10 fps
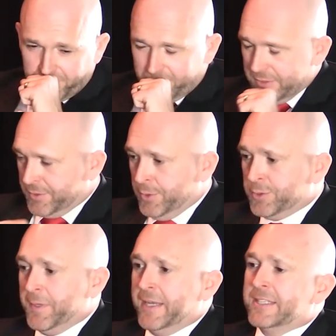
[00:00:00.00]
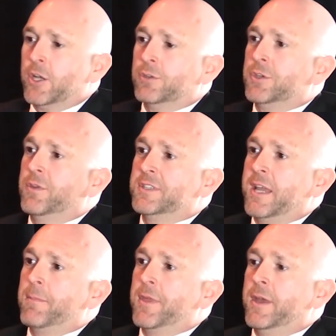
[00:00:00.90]
Excuse me. And it's also the
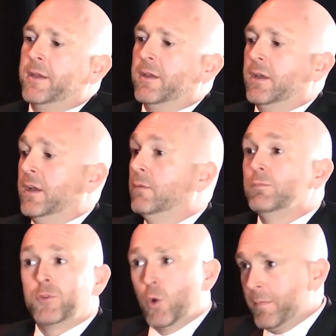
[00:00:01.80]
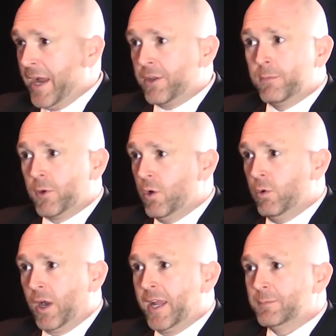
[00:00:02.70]
same thing going back to the
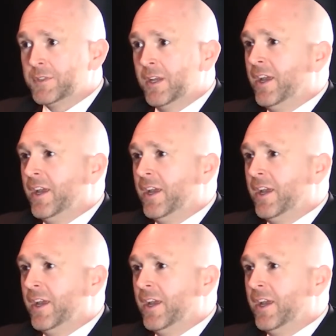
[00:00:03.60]
programs.